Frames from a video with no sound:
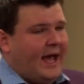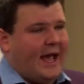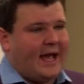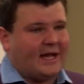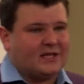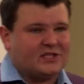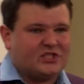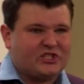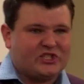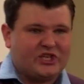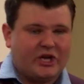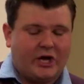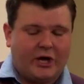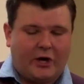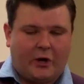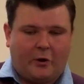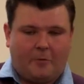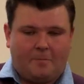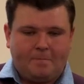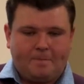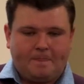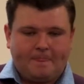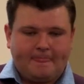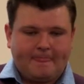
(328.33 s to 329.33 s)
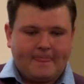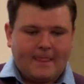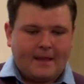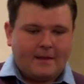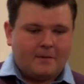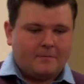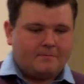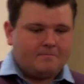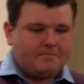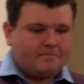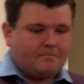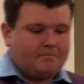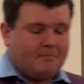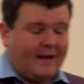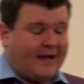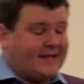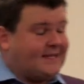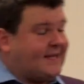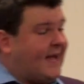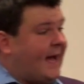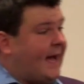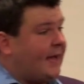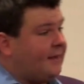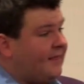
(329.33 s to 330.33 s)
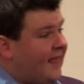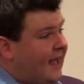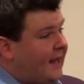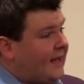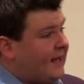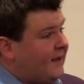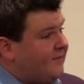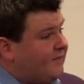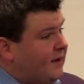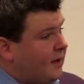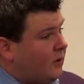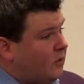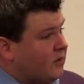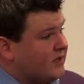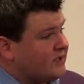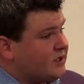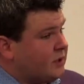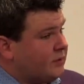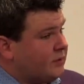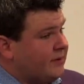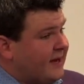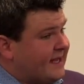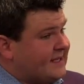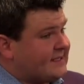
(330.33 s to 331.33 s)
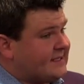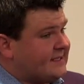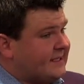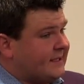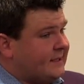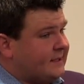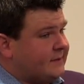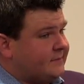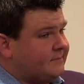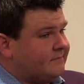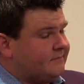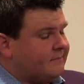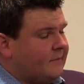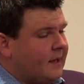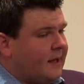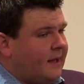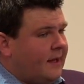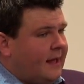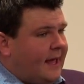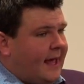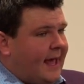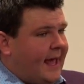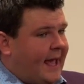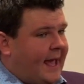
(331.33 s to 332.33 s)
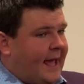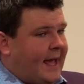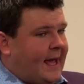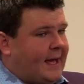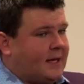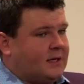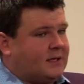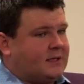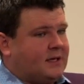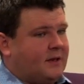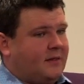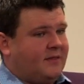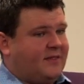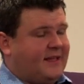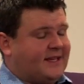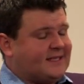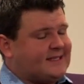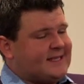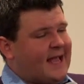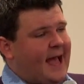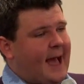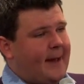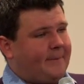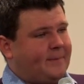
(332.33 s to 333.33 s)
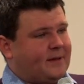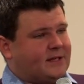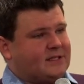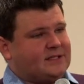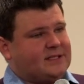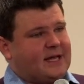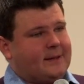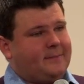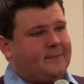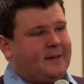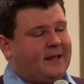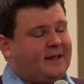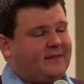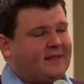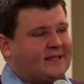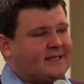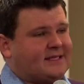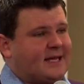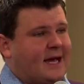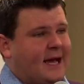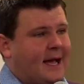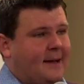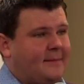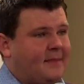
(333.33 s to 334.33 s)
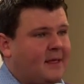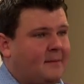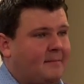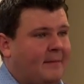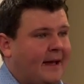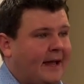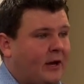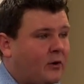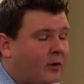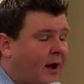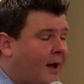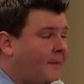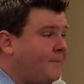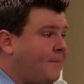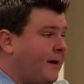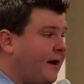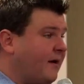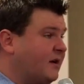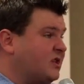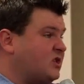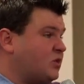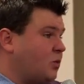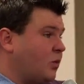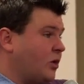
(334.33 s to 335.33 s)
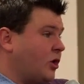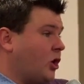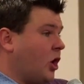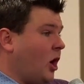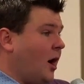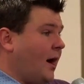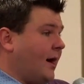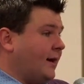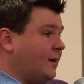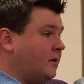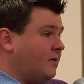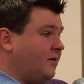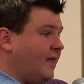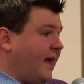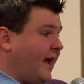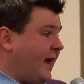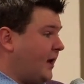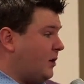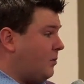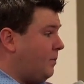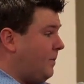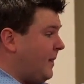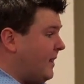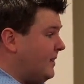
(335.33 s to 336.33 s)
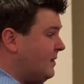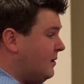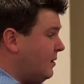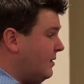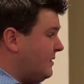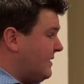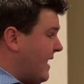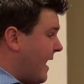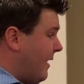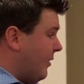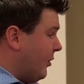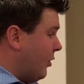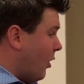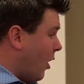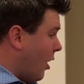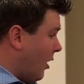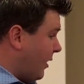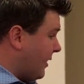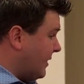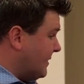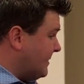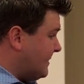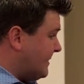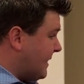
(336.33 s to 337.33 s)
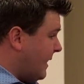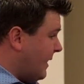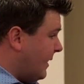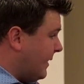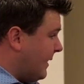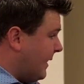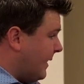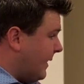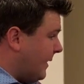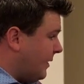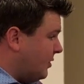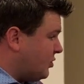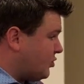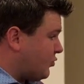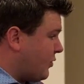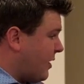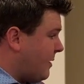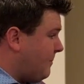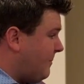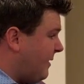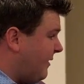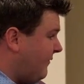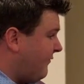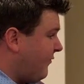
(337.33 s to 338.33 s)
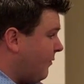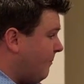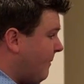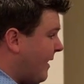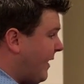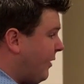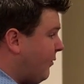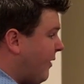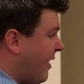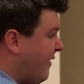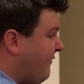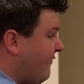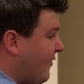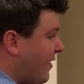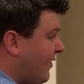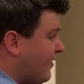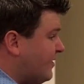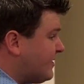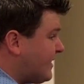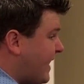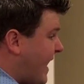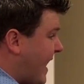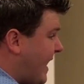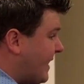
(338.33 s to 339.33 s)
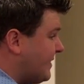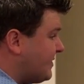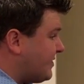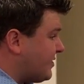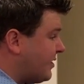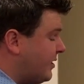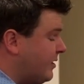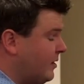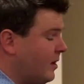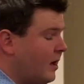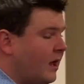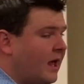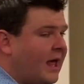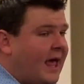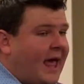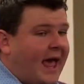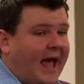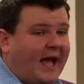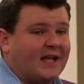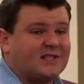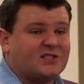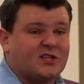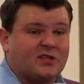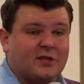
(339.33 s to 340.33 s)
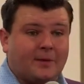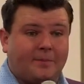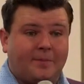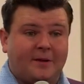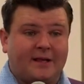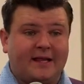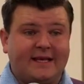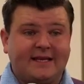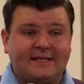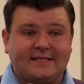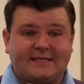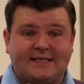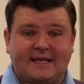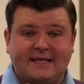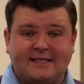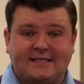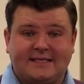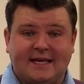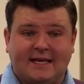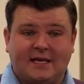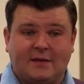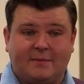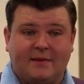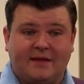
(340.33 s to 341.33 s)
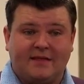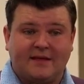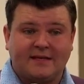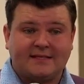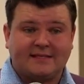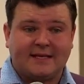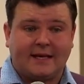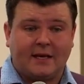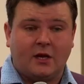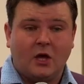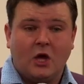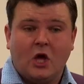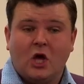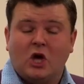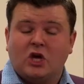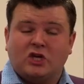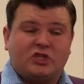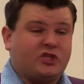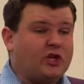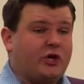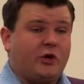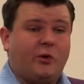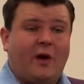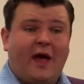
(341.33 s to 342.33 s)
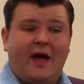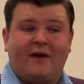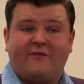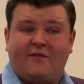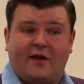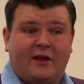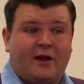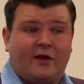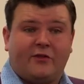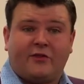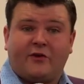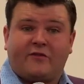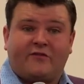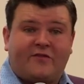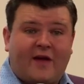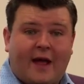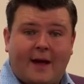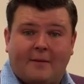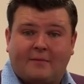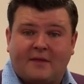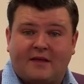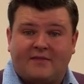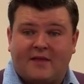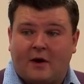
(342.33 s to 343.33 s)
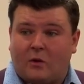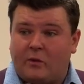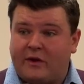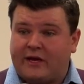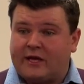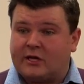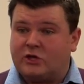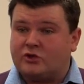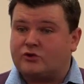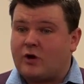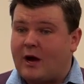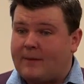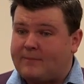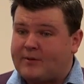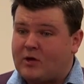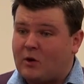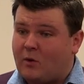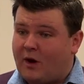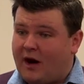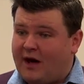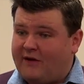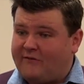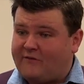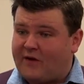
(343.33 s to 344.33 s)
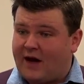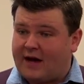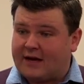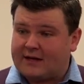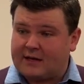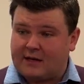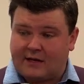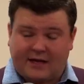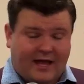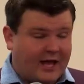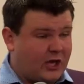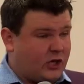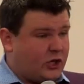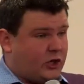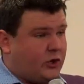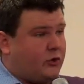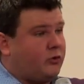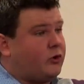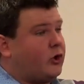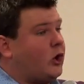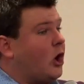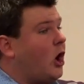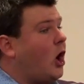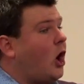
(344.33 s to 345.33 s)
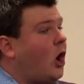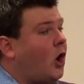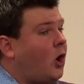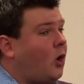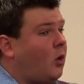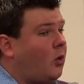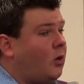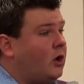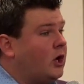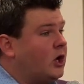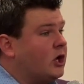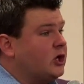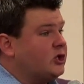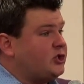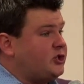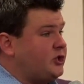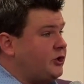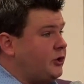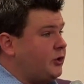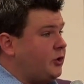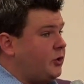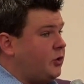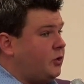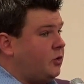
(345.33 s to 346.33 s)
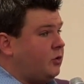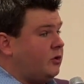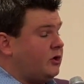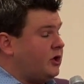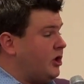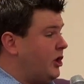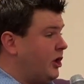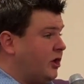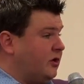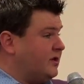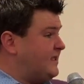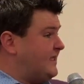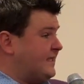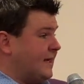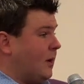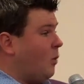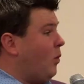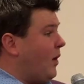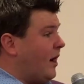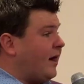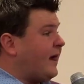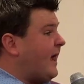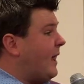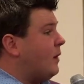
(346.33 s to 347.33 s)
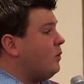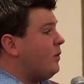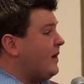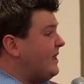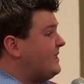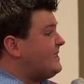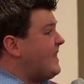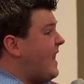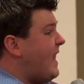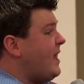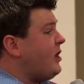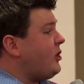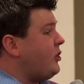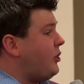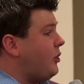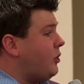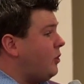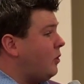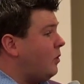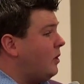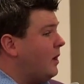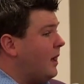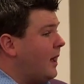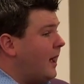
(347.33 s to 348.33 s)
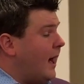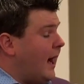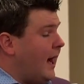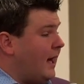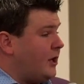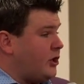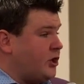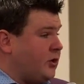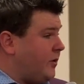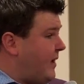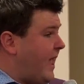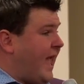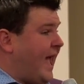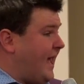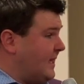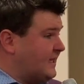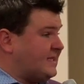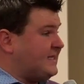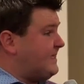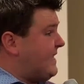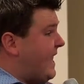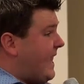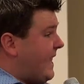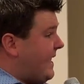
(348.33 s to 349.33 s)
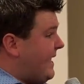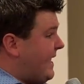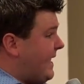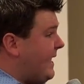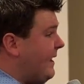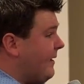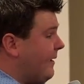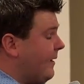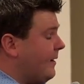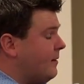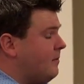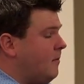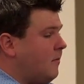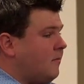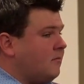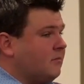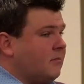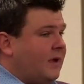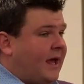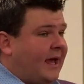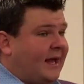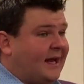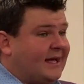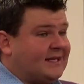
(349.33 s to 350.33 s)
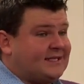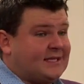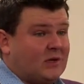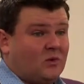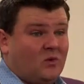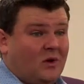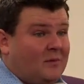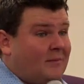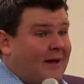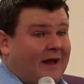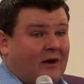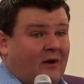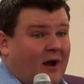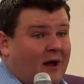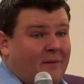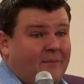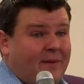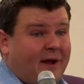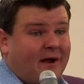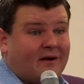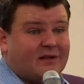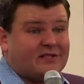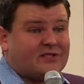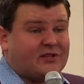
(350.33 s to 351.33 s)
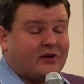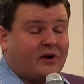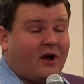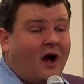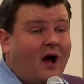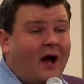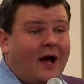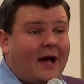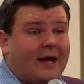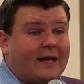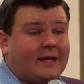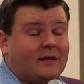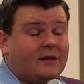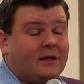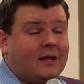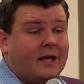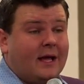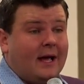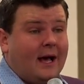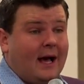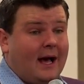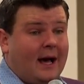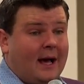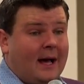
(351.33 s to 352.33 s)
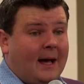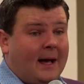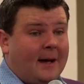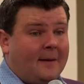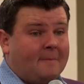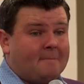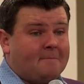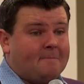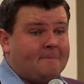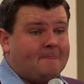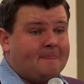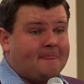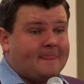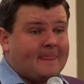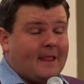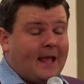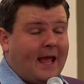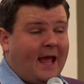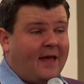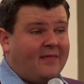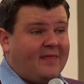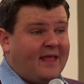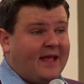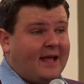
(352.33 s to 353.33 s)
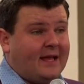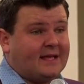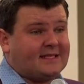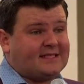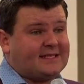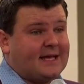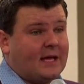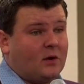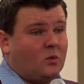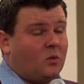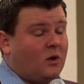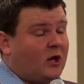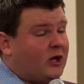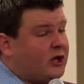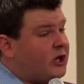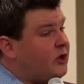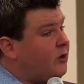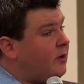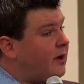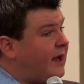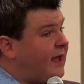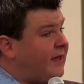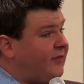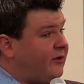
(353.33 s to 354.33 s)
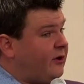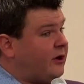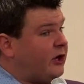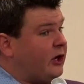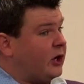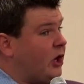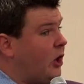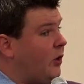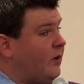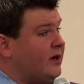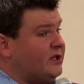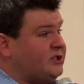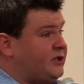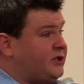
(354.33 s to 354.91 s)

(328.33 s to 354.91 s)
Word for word: And so my dad that evening was arrested, And this happened to be the time that my grandparents were gone. They had been down in Arkansas getting treatment for my grandfather's cancer. And so the police, they said to me, they said, do you have another family that we can drop you off of? Can you go to, you know, where can we take you? You can't stay here. And I said, well, my grandparents are gone. Um, and they said, well, you either can go